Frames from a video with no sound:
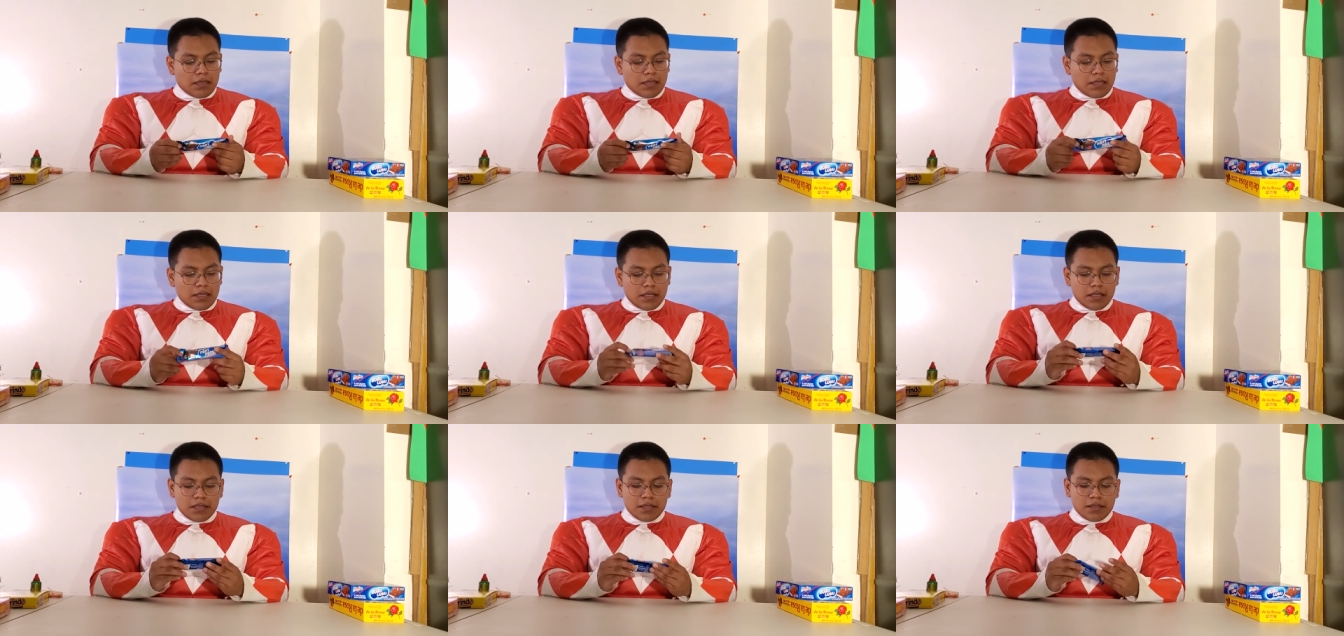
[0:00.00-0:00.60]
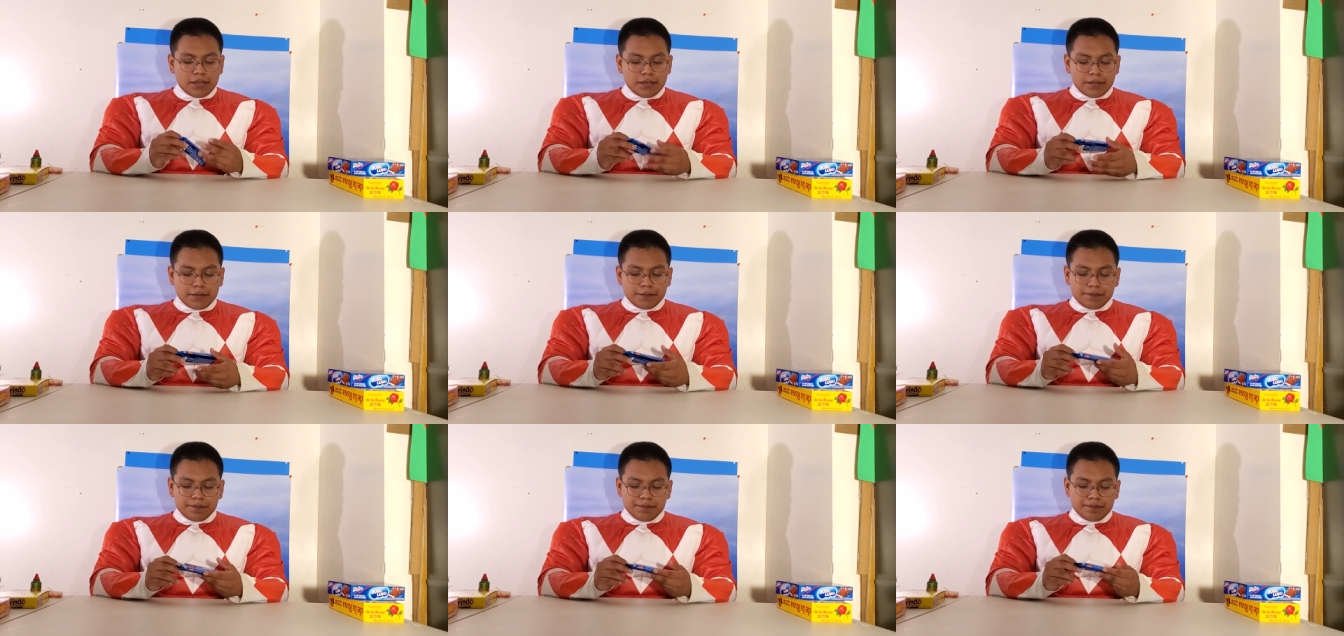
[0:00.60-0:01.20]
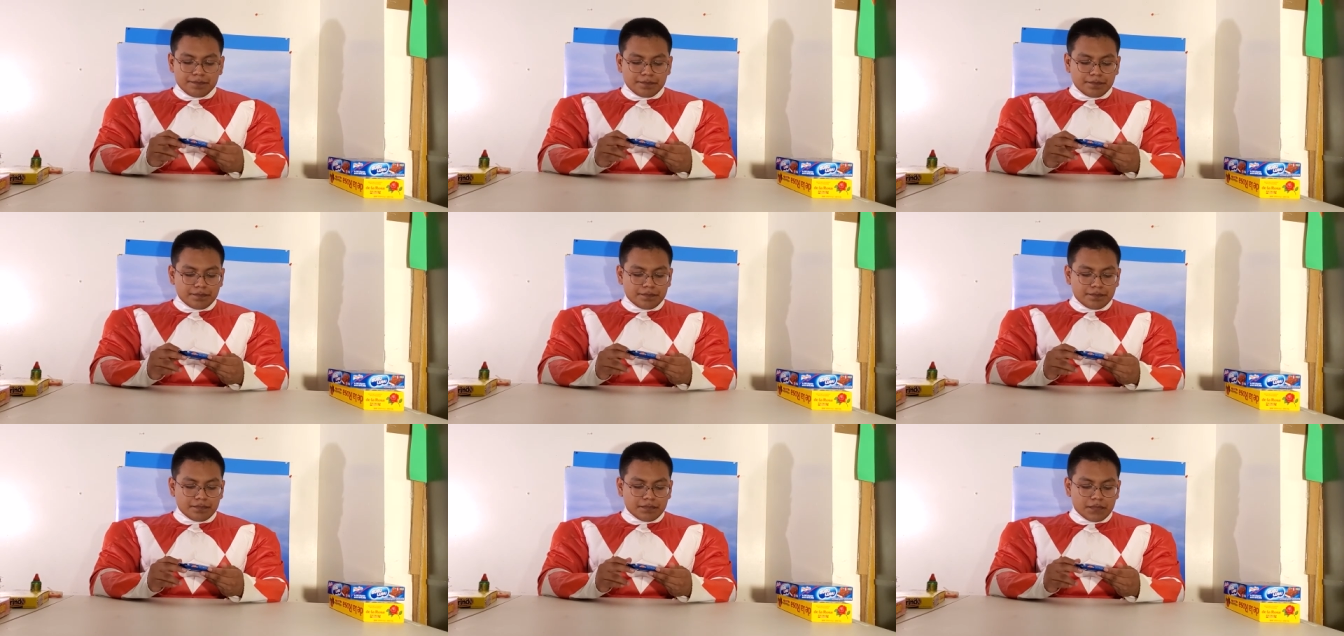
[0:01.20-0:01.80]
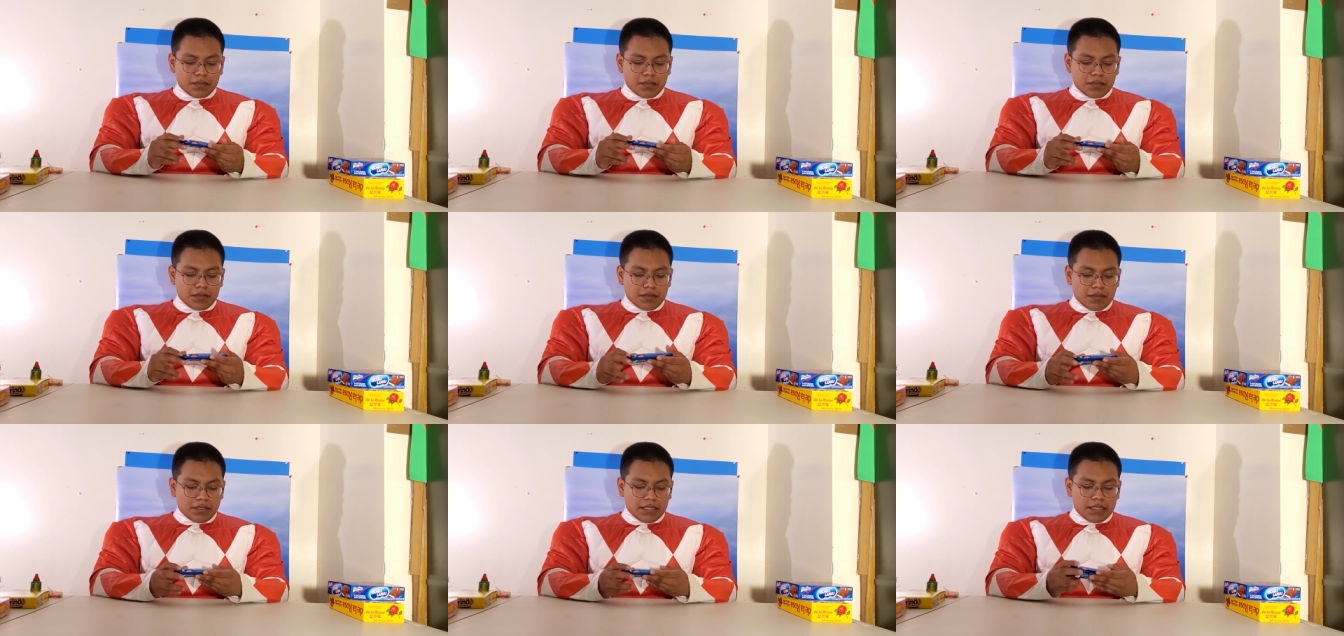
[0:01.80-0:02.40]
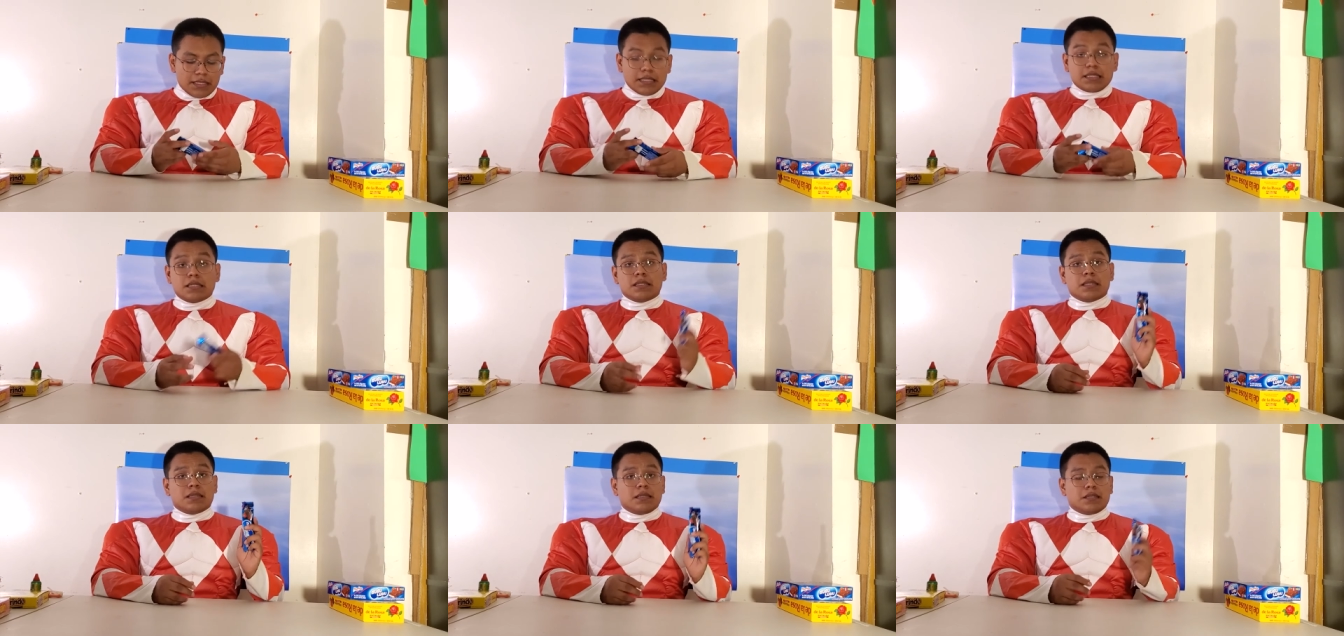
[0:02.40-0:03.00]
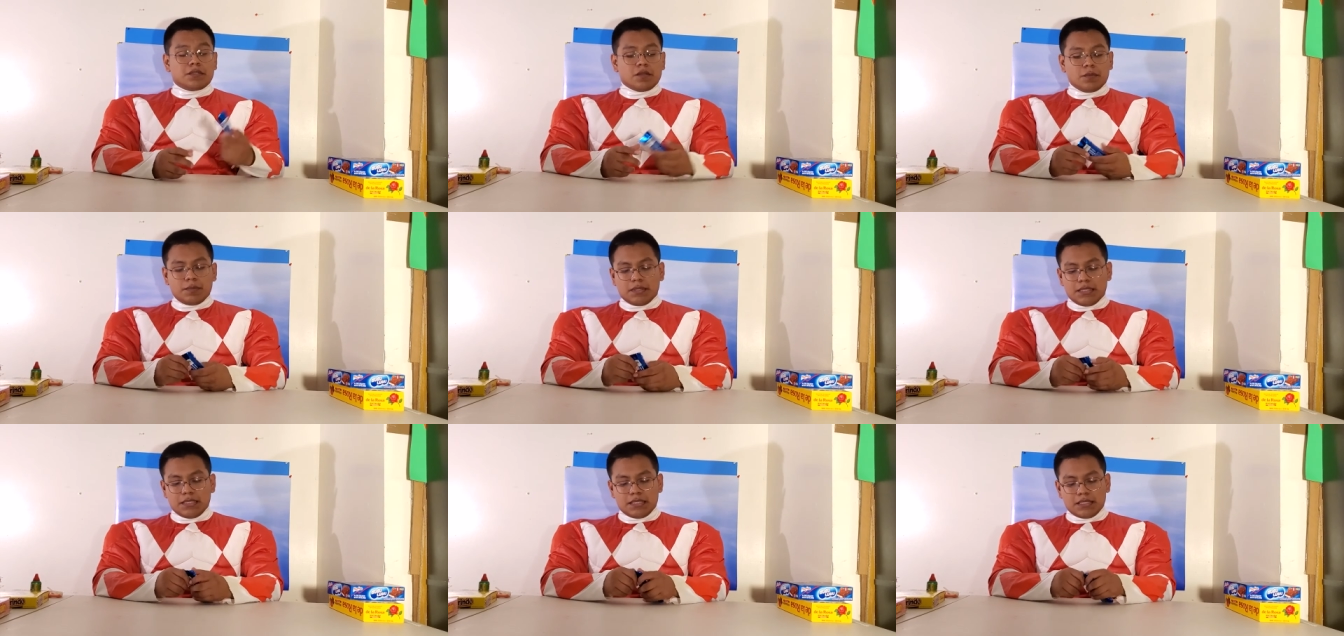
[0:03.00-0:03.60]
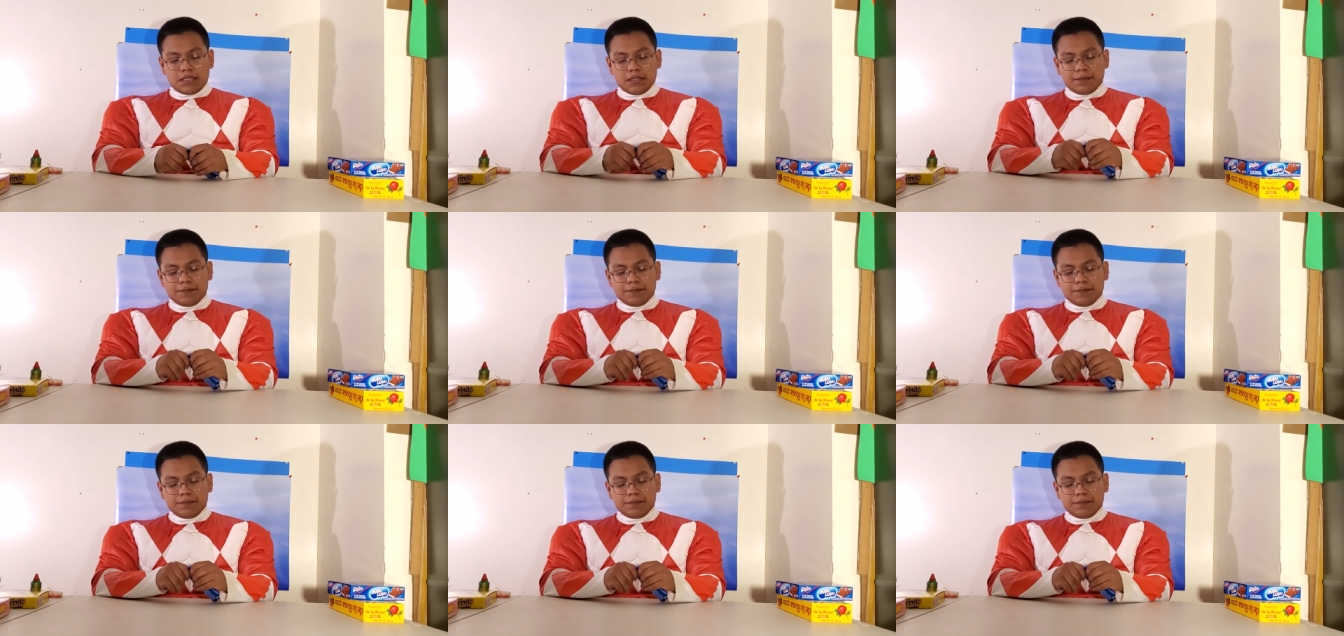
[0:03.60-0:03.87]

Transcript: Um, all right, let's let's open this.